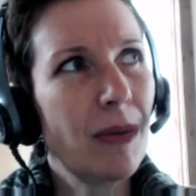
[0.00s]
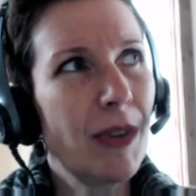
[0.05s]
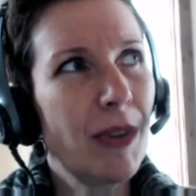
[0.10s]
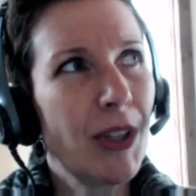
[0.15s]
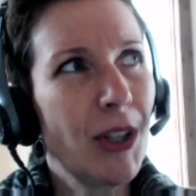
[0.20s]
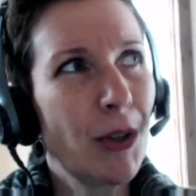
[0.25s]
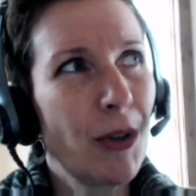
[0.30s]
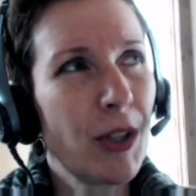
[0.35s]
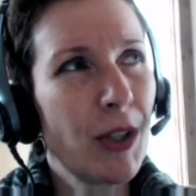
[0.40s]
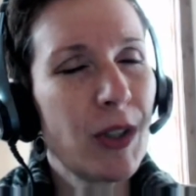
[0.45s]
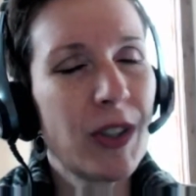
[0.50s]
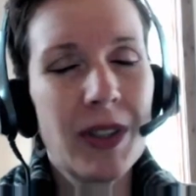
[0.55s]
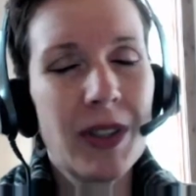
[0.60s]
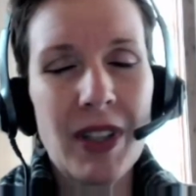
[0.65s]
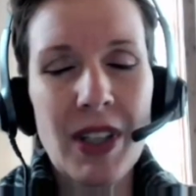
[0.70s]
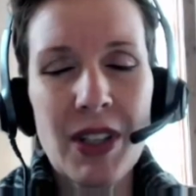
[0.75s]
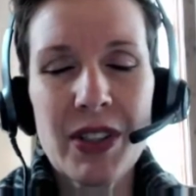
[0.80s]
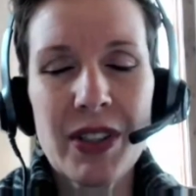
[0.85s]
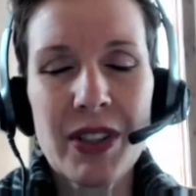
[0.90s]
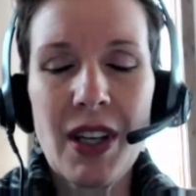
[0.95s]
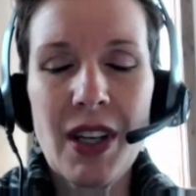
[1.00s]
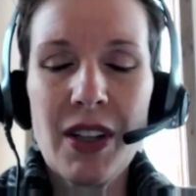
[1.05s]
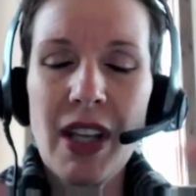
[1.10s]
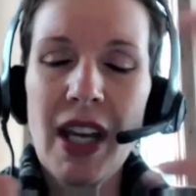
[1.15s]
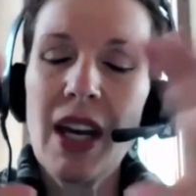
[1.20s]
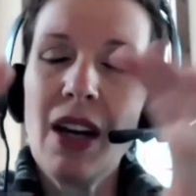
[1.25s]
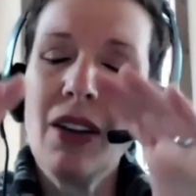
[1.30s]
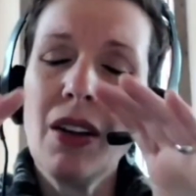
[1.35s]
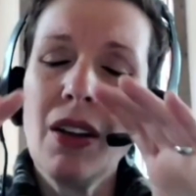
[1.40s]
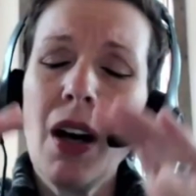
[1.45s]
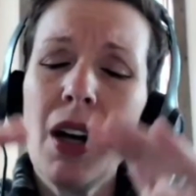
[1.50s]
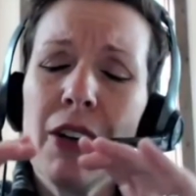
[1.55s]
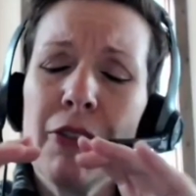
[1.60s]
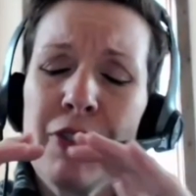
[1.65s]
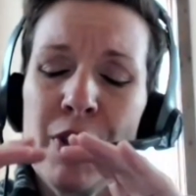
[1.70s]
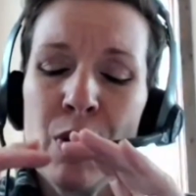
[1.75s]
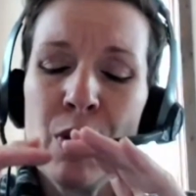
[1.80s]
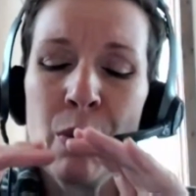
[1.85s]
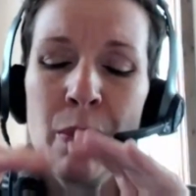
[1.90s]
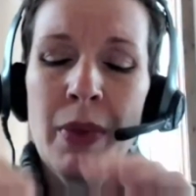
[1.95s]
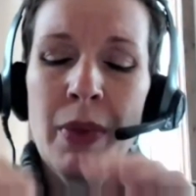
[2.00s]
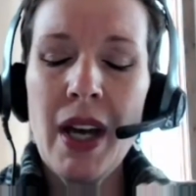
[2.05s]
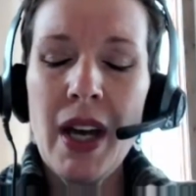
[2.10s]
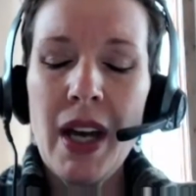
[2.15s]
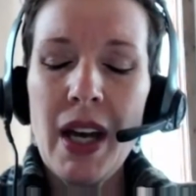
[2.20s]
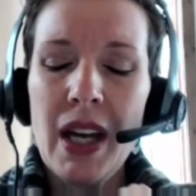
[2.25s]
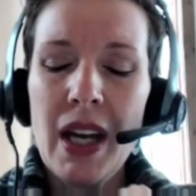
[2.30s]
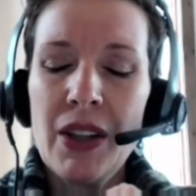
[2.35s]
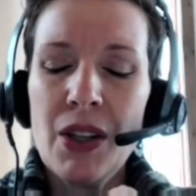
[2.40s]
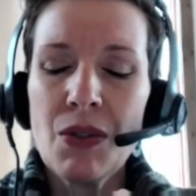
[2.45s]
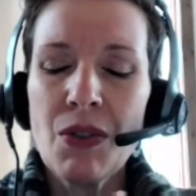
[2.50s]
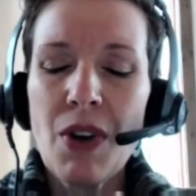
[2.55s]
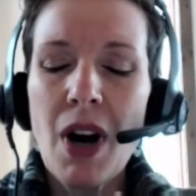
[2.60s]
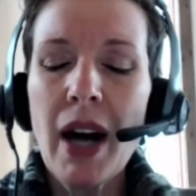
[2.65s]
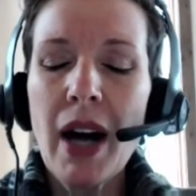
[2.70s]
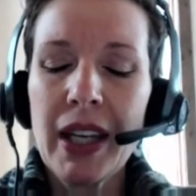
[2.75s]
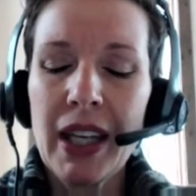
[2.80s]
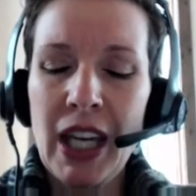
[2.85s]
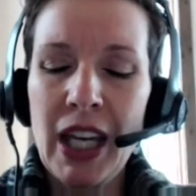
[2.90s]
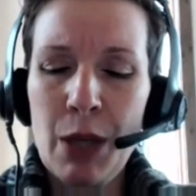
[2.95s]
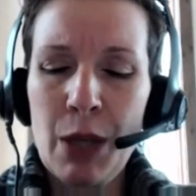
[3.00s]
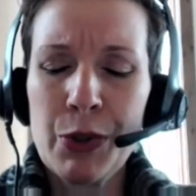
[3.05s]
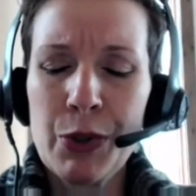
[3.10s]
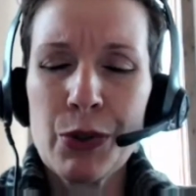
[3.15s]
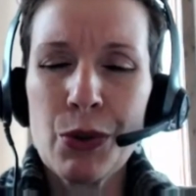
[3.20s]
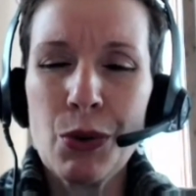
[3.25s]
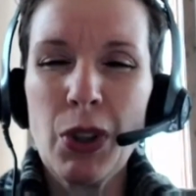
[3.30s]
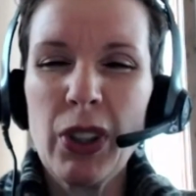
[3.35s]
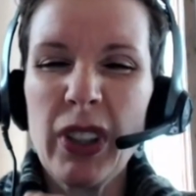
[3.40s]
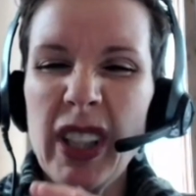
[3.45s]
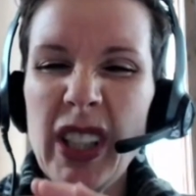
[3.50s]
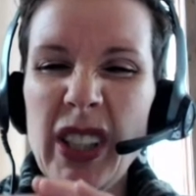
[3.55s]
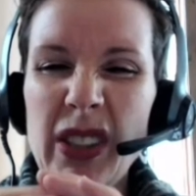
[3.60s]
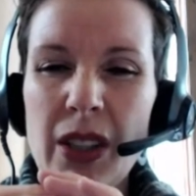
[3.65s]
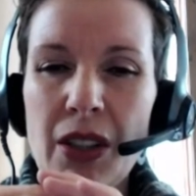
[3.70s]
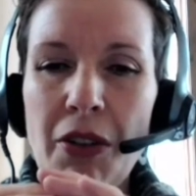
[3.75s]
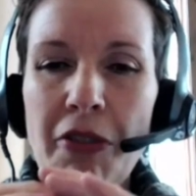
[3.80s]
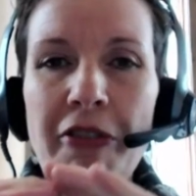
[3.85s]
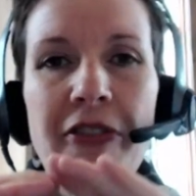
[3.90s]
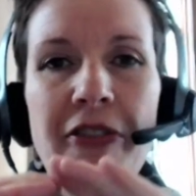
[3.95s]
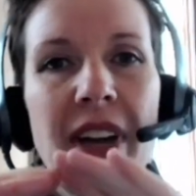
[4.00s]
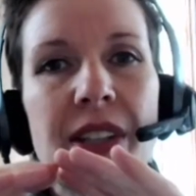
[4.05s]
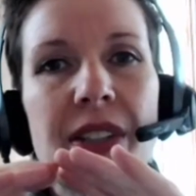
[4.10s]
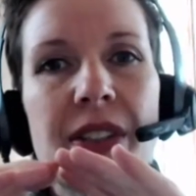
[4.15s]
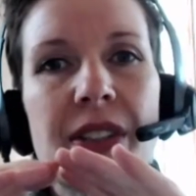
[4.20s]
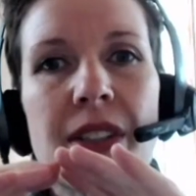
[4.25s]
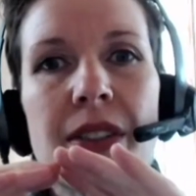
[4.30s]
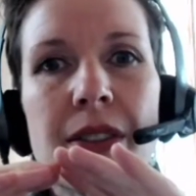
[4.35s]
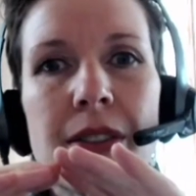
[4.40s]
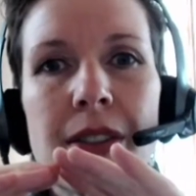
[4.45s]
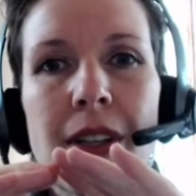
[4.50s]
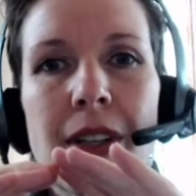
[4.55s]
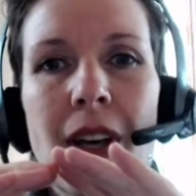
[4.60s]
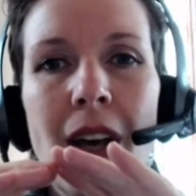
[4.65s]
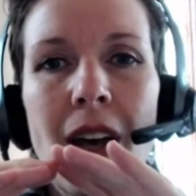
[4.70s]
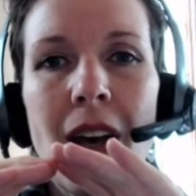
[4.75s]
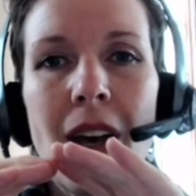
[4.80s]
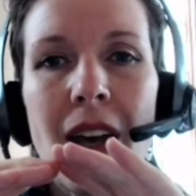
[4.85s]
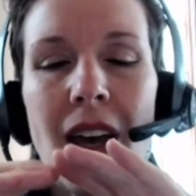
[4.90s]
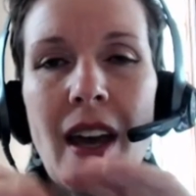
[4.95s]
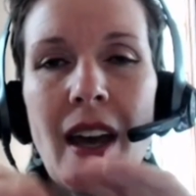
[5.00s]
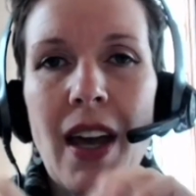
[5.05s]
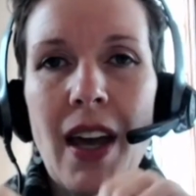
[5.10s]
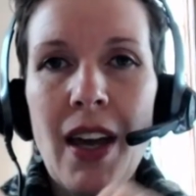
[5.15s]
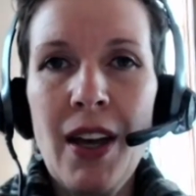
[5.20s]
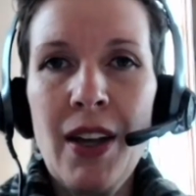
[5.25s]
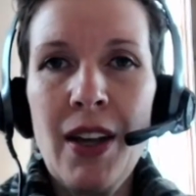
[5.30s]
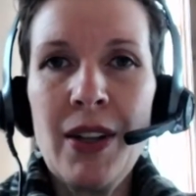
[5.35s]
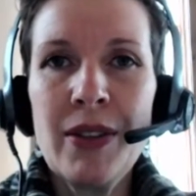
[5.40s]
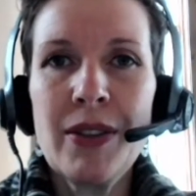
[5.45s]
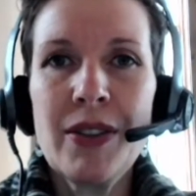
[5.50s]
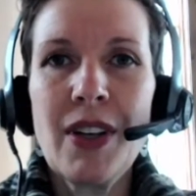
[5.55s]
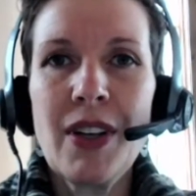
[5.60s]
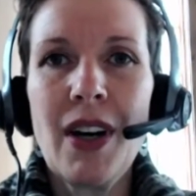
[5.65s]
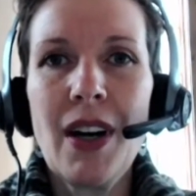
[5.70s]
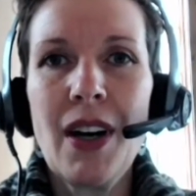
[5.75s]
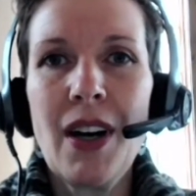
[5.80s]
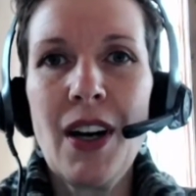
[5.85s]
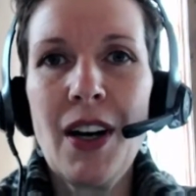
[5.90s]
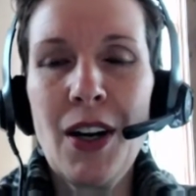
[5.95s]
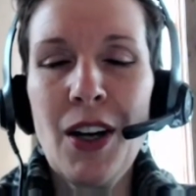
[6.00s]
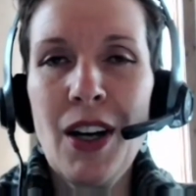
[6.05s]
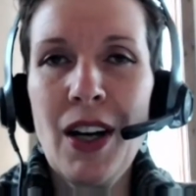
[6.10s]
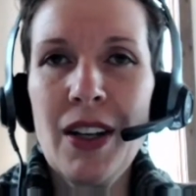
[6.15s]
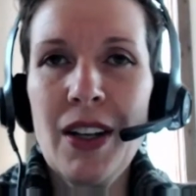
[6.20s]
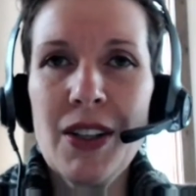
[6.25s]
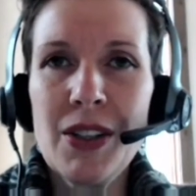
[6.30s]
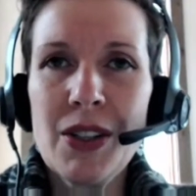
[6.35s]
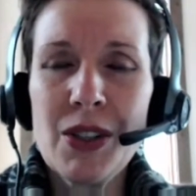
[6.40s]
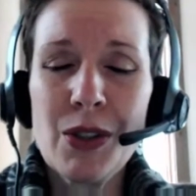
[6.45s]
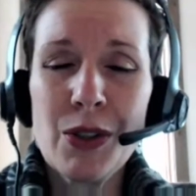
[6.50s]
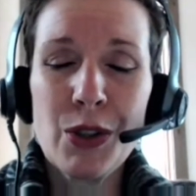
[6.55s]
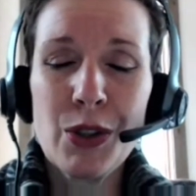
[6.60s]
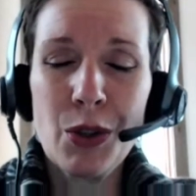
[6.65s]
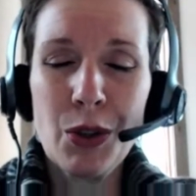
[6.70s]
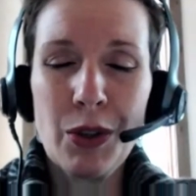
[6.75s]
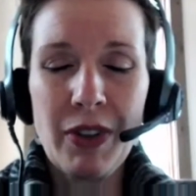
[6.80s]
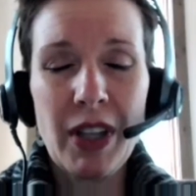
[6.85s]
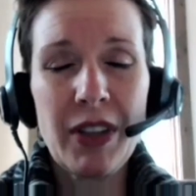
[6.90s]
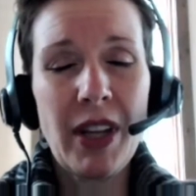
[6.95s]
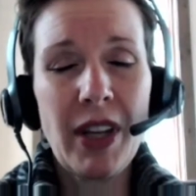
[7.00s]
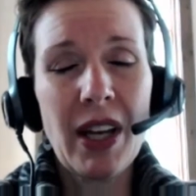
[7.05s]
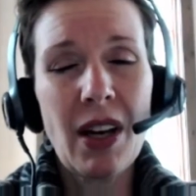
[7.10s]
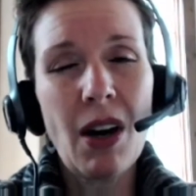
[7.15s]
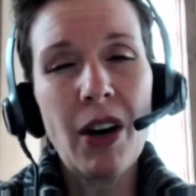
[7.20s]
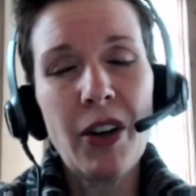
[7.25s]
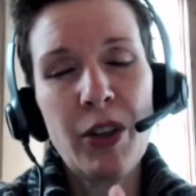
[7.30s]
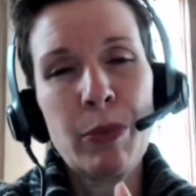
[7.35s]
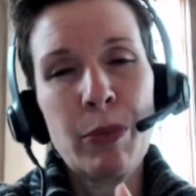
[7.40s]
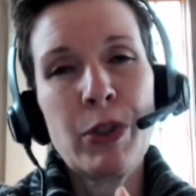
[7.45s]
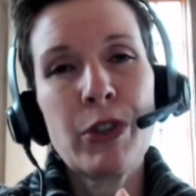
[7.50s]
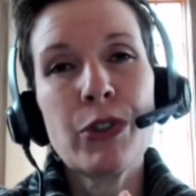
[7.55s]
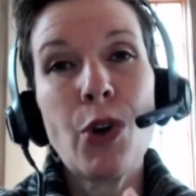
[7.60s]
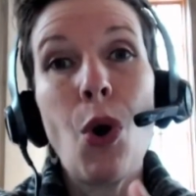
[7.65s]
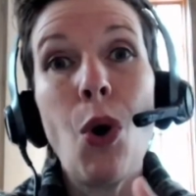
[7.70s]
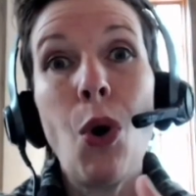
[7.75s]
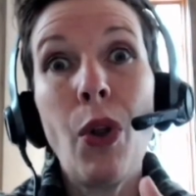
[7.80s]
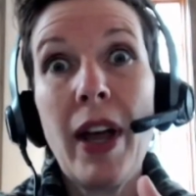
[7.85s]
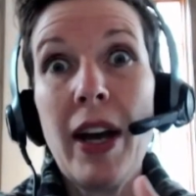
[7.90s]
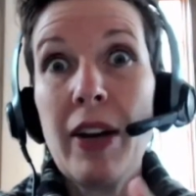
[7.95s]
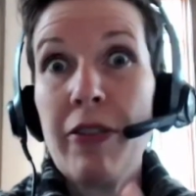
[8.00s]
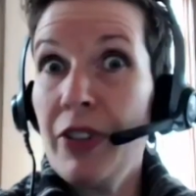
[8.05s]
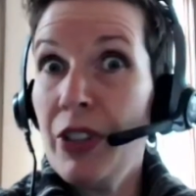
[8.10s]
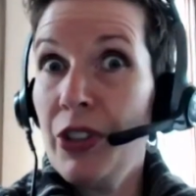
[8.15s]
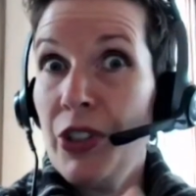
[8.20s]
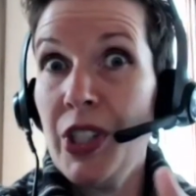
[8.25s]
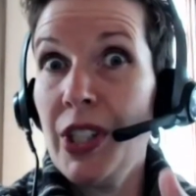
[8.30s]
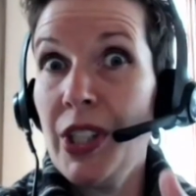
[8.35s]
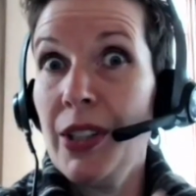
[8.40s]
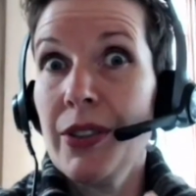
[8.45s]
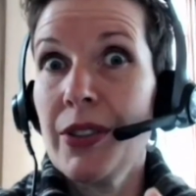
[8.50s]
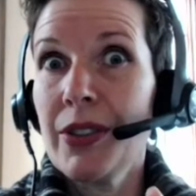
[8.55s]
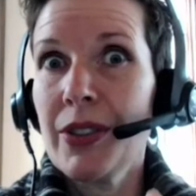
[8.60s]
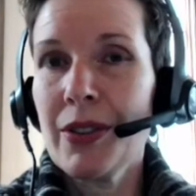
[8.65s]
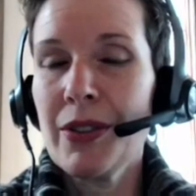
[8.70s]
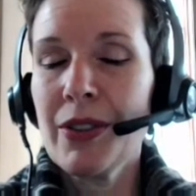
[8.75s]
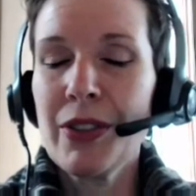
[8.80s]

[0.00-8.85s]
A lot of them in the Rockingham School are these little faces, and sort of like they call them soul effigies.